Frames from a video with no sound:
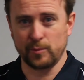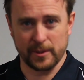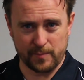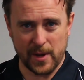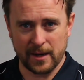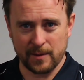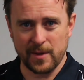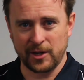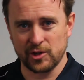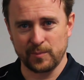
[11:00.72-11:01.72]
but pec
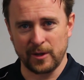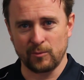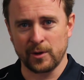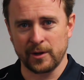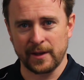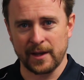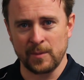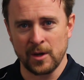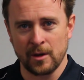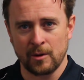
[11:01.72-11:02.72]
majors being one of them,
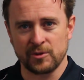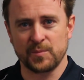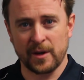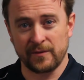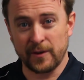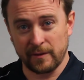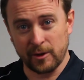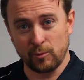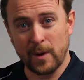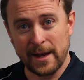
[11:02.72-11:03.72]
respond very,
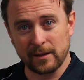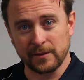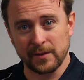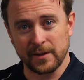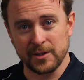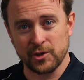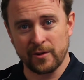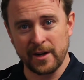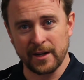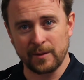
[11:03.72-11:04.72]
very well to this
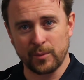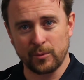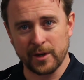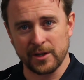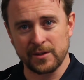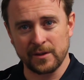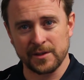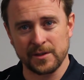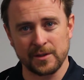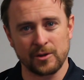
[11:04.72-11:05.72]
training. But what it
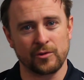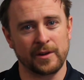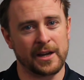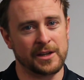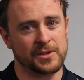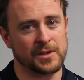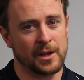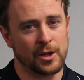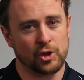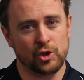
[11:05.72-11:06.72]
does is it creates
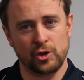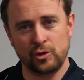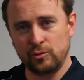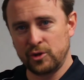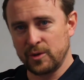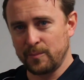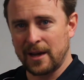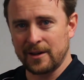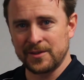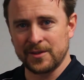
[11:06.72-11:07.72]
huge
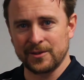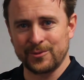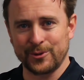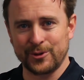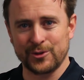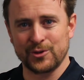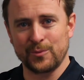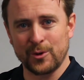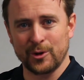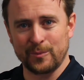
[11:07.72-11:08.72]
imbalances with the
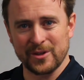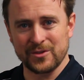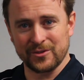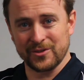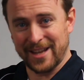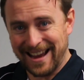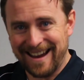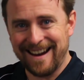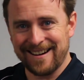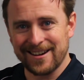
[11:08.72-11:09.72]
smaller muscles that
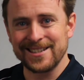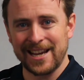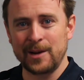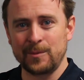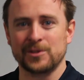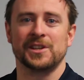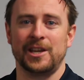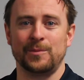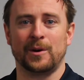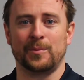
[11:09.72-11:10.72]
aren't able to
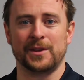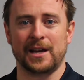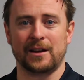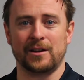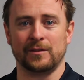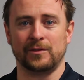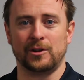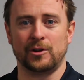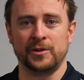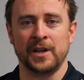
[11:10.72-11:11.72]
keep up with that kind of
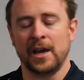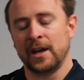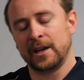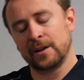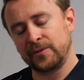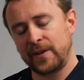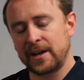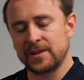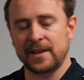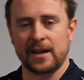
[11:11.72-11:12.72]
load. It
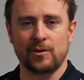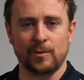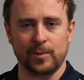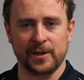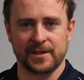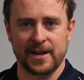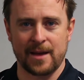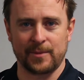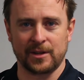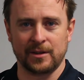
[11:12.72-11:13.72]
affects that complex
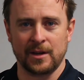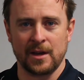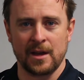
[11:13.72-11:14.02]
dynamic